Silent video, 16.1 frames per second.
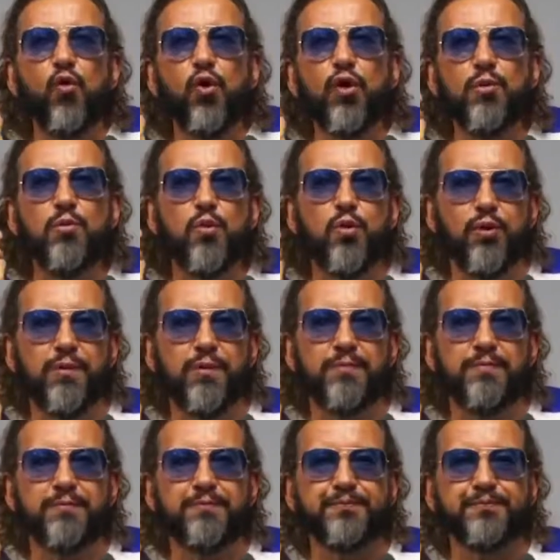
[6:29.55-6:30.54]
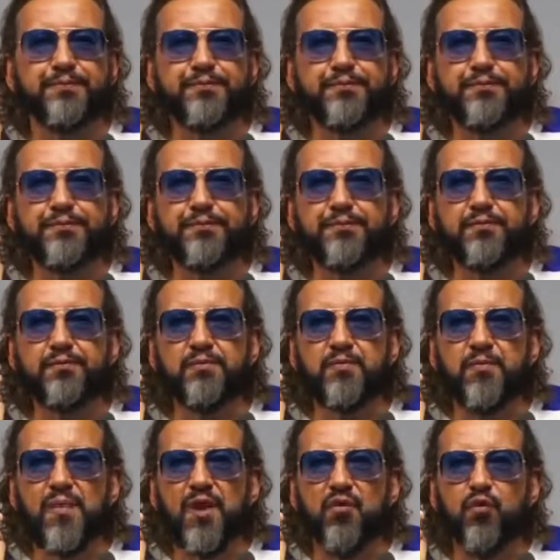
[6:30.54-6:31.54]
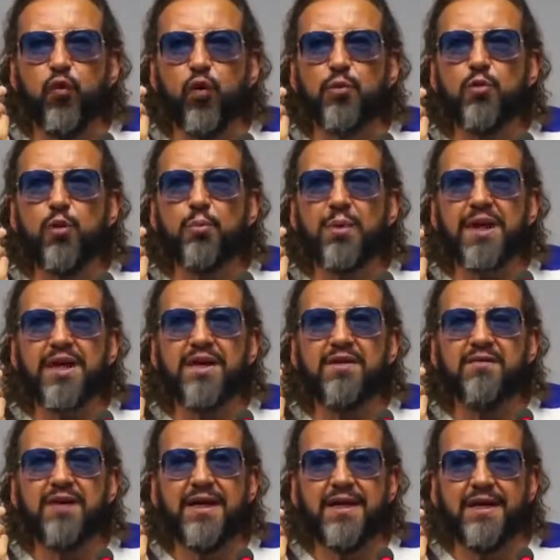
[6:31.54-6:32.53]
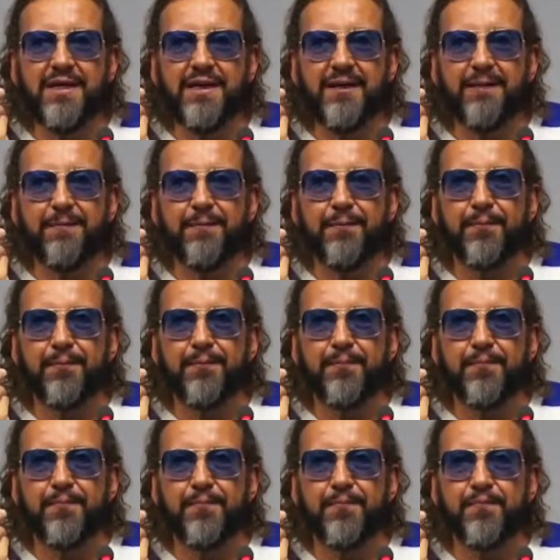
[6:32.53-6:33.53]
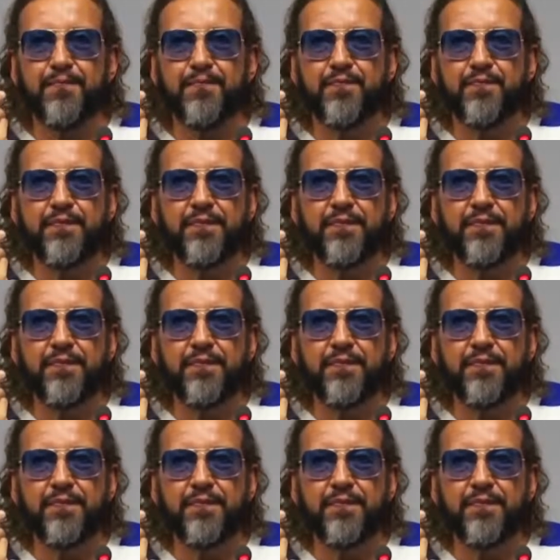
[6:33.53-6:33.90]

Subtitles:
of unified form of appearance somewhere in some environment.